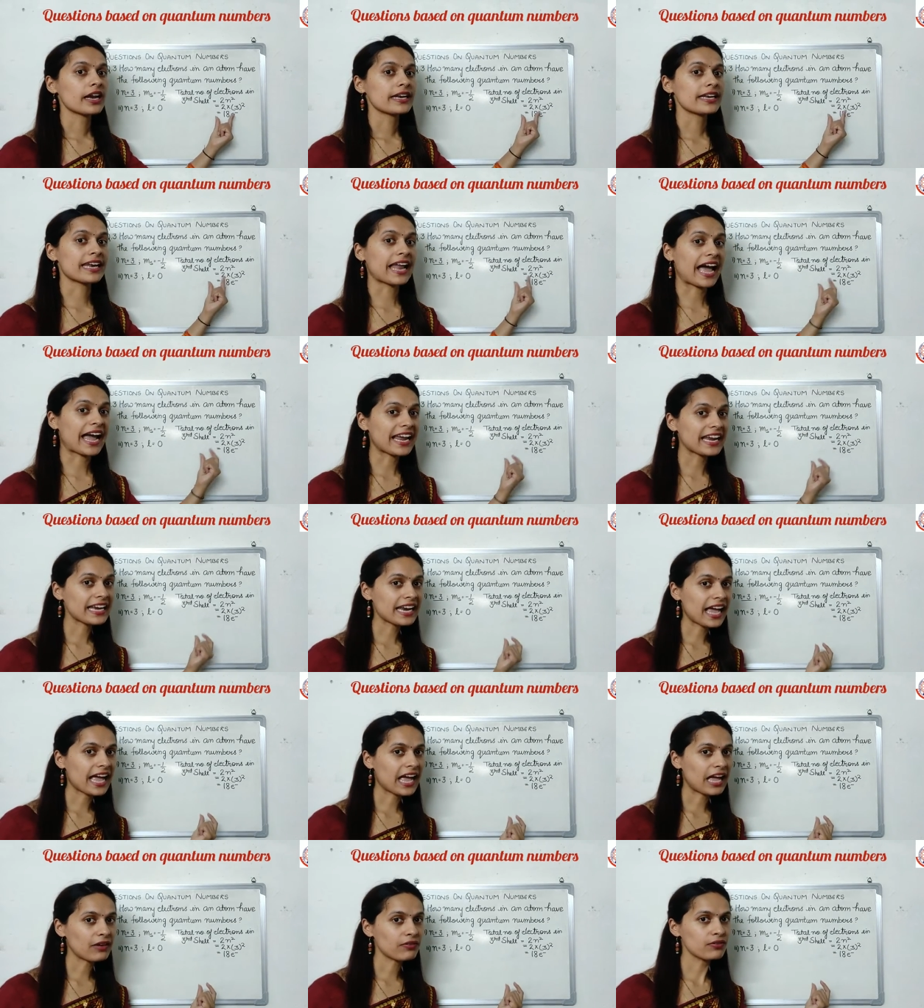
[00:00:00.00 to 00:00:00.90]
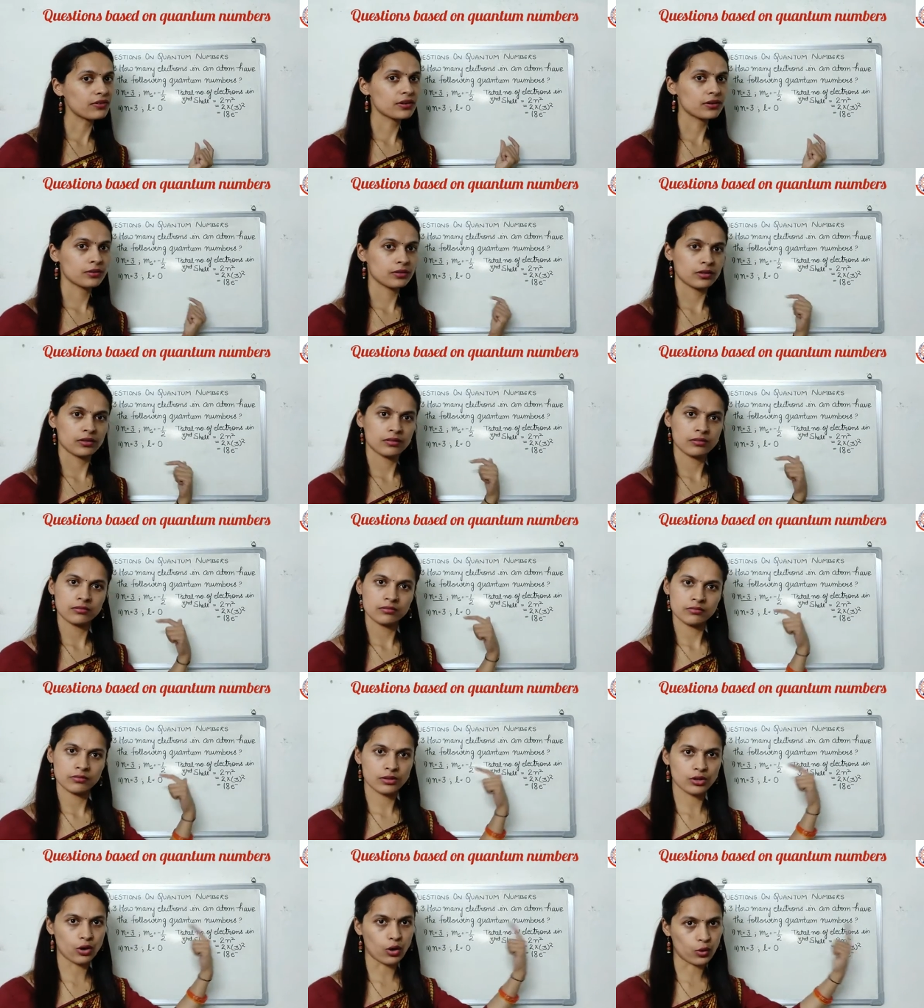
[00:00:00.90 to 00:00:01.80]
9 have
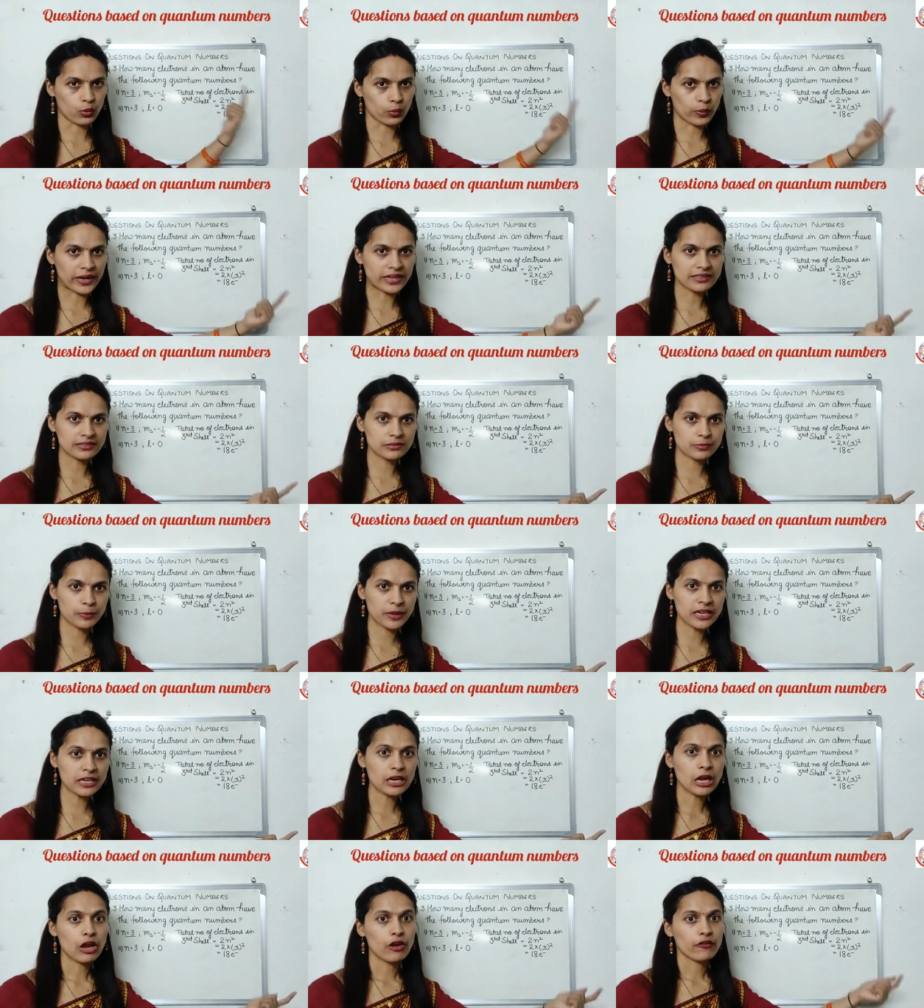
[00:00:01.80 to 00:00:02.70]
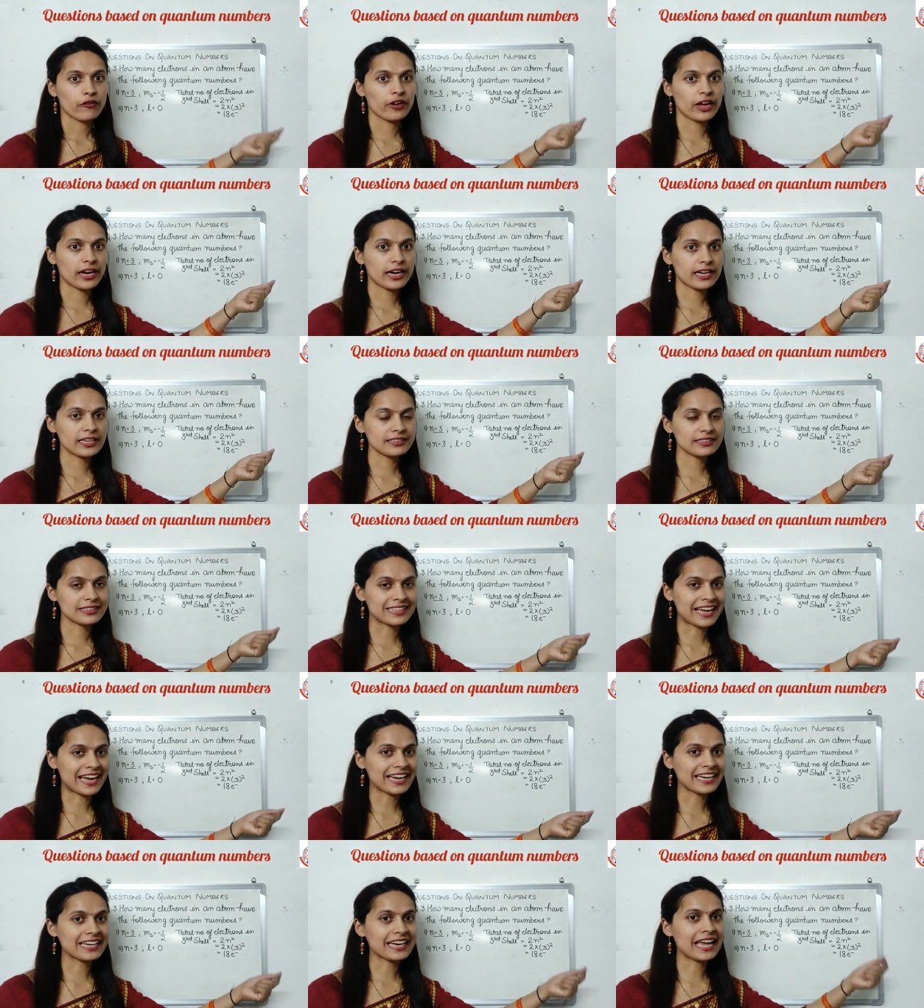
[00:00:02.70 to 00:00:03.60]
clockwise spin, whereas
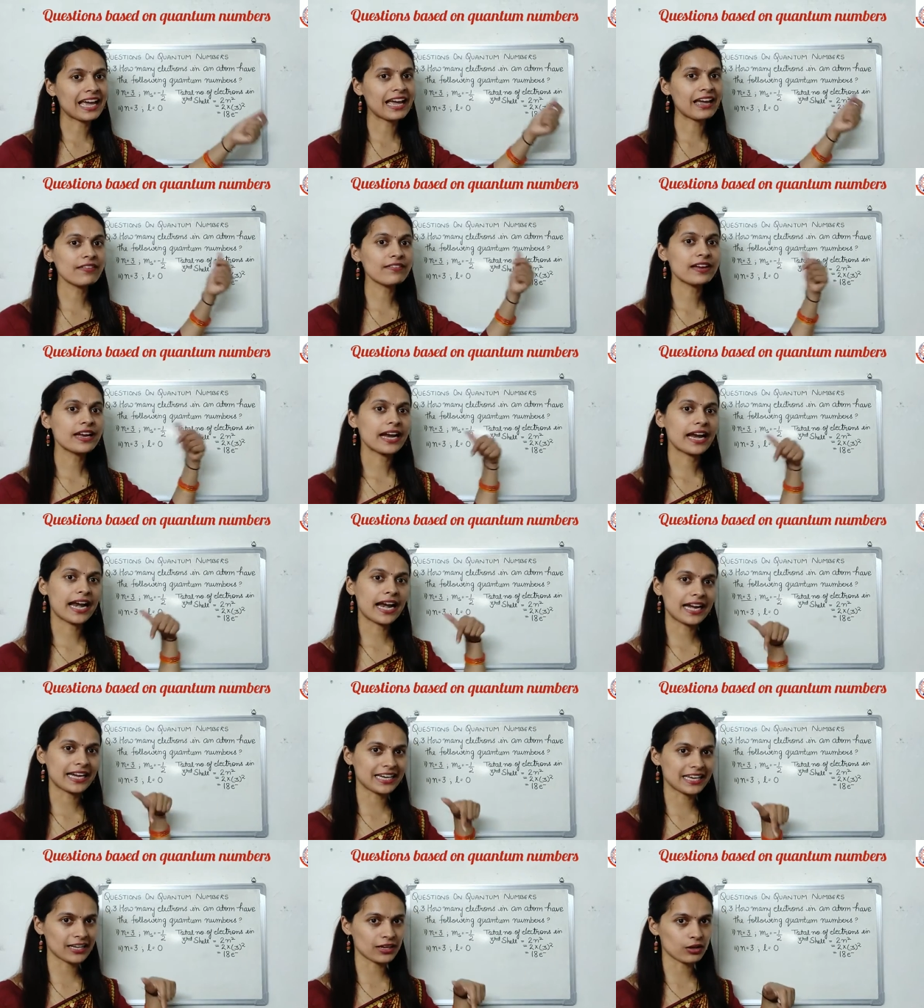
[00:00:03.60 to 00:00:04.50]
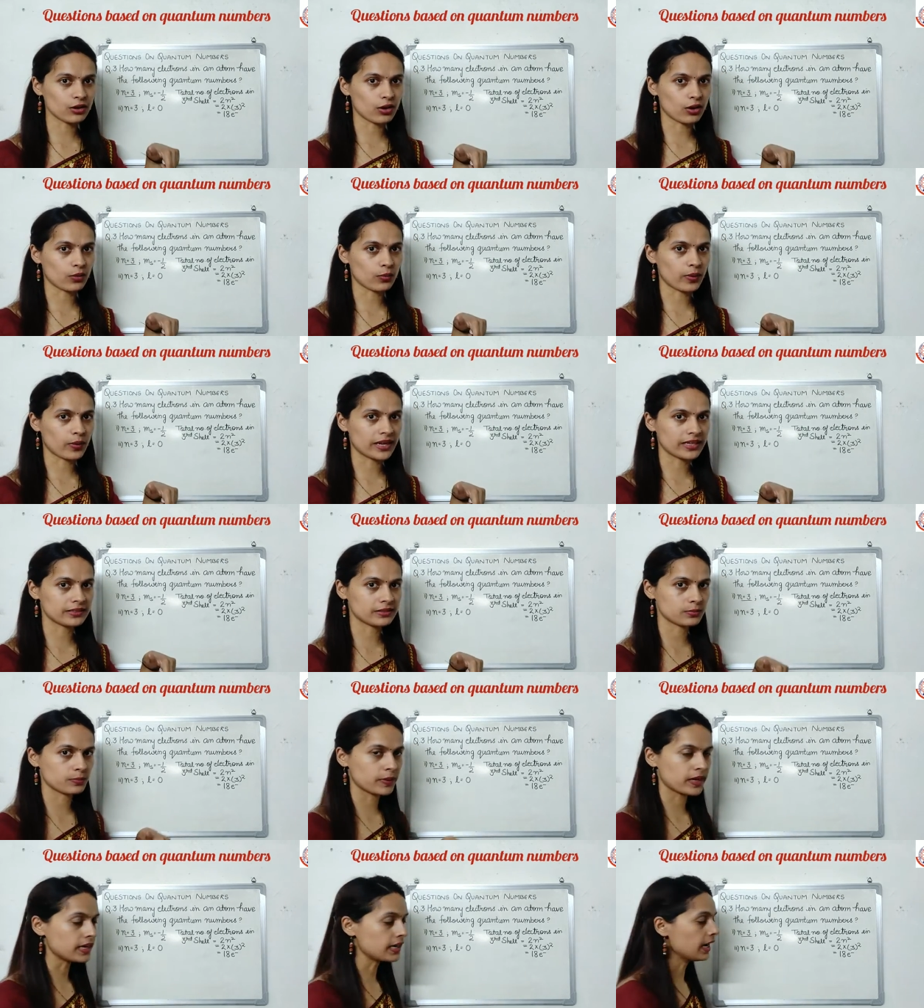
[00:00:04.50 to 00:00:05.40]
9 have
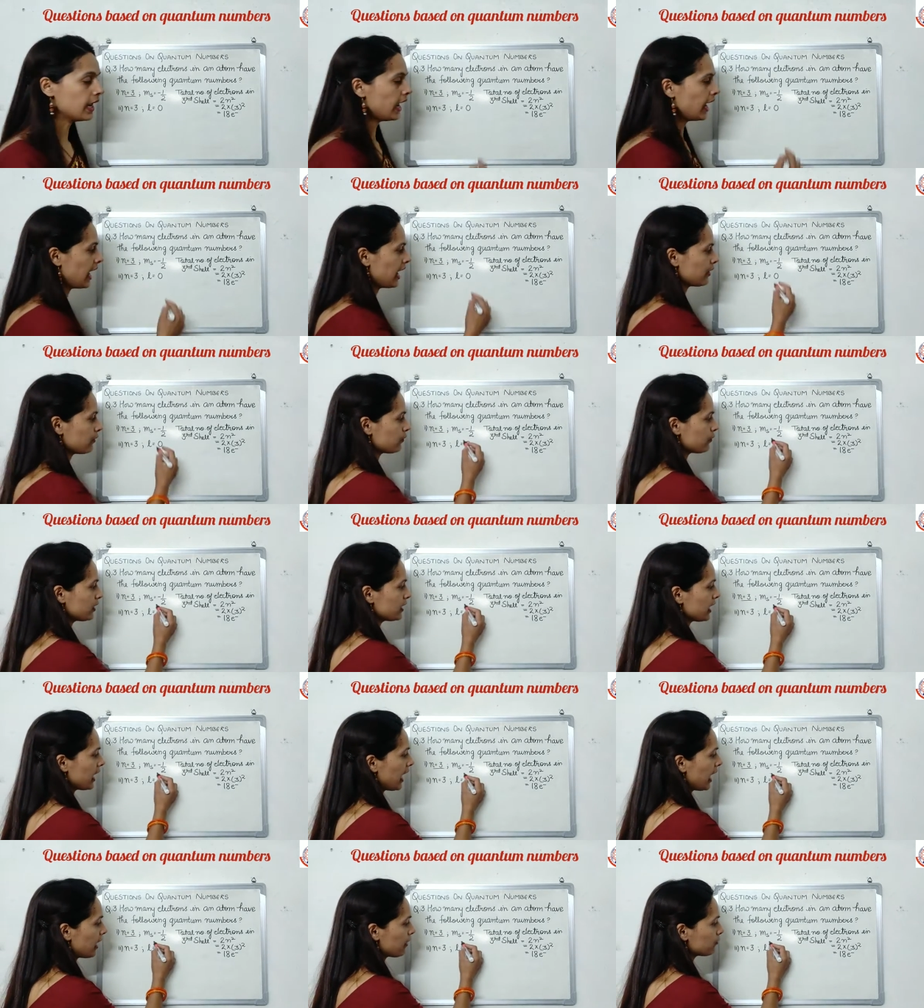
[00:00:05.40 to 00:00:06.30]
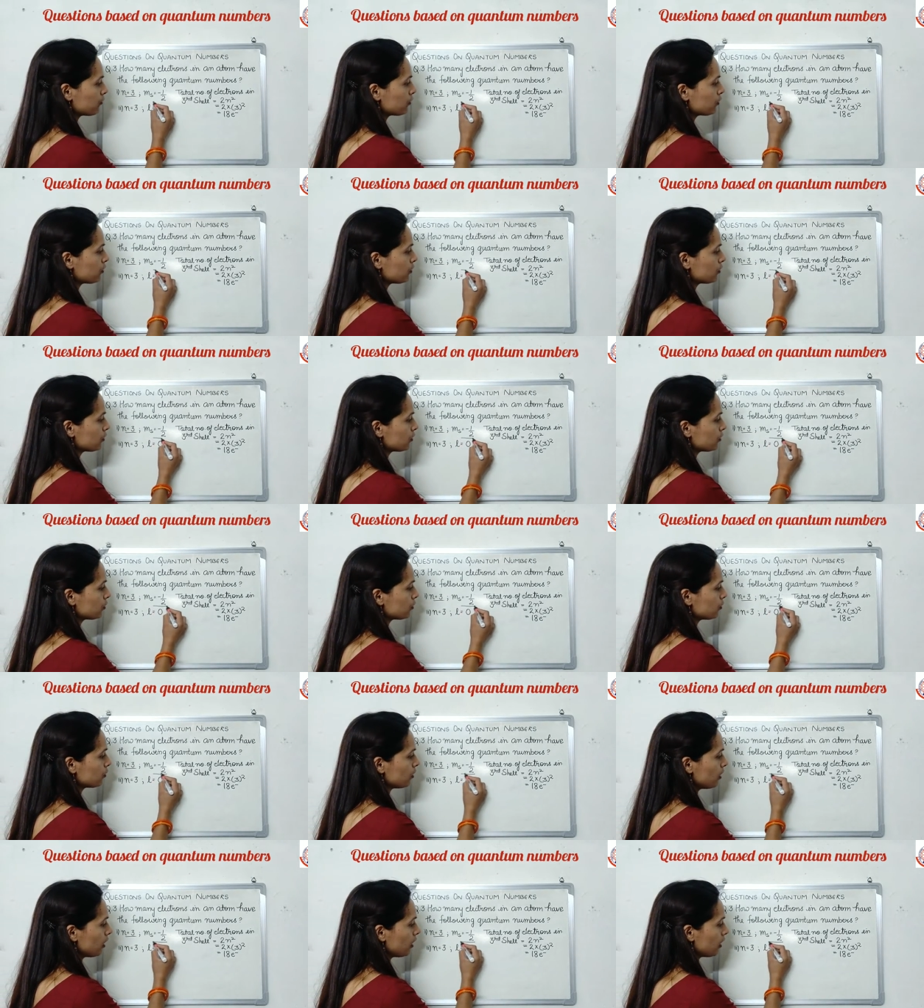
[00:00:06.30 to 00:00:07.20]
anti-clockwise spin, and we have
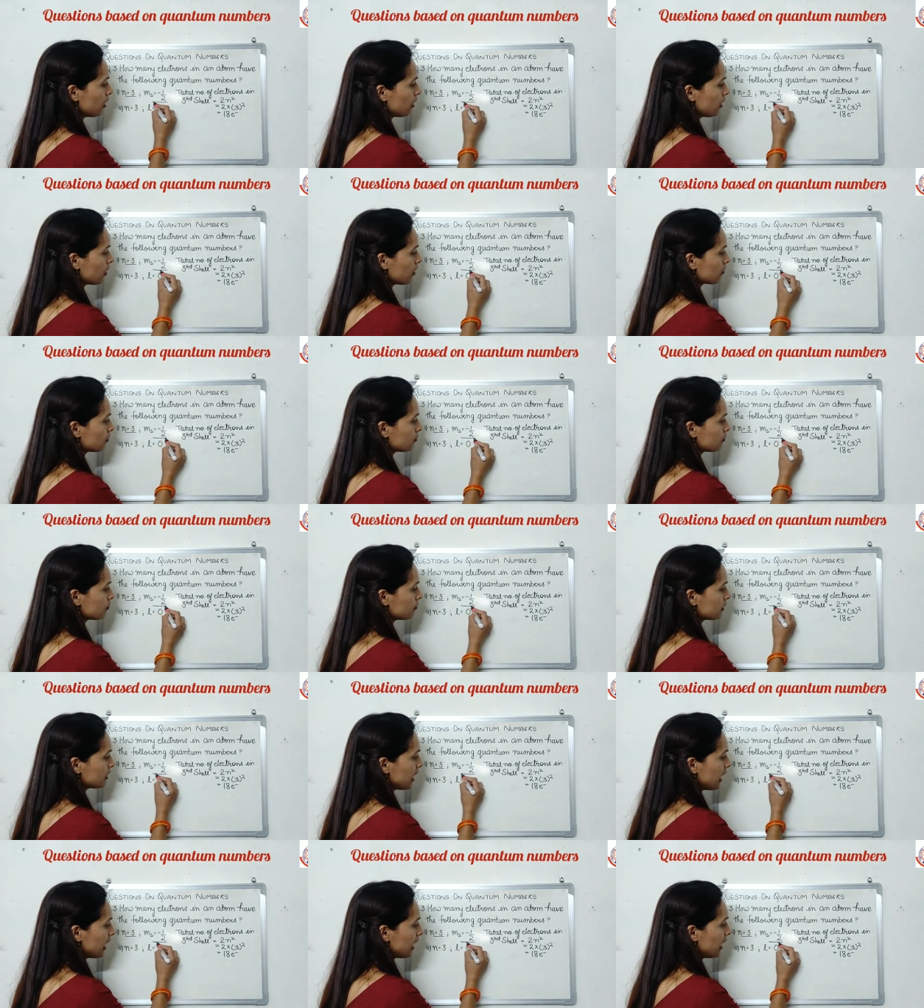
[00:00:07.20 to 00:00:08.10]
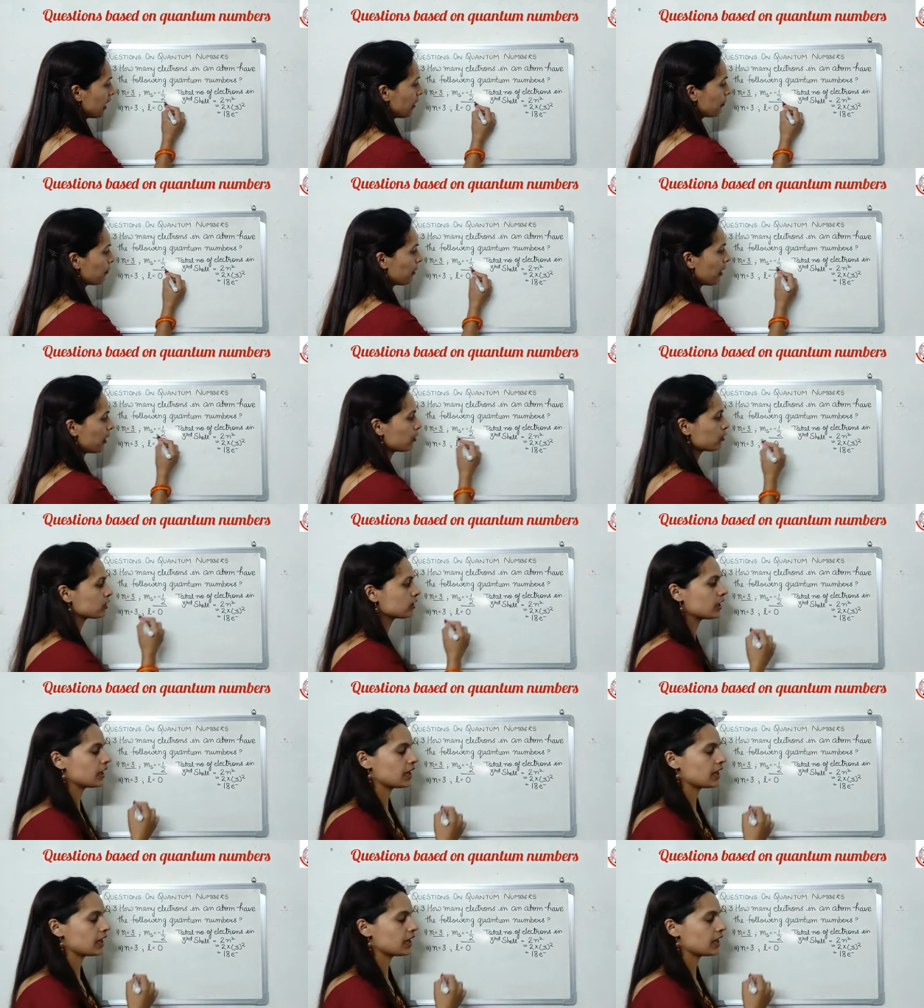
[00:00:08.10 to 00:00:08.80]
to tell about